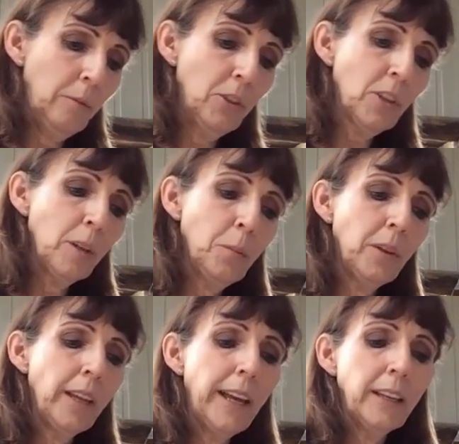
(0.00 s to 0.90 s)
I'm just going to
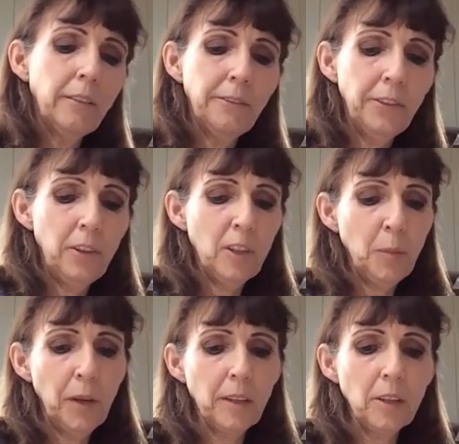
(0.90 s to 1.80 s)
put the egg in first
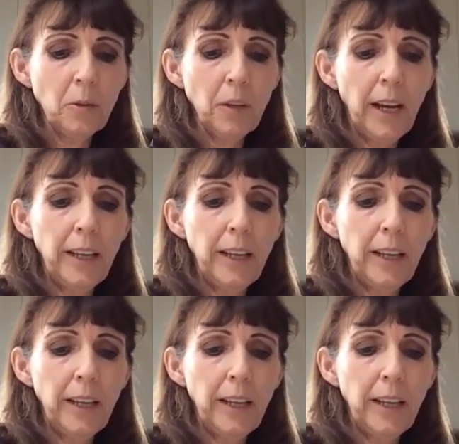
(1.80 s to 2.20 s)
because I don't want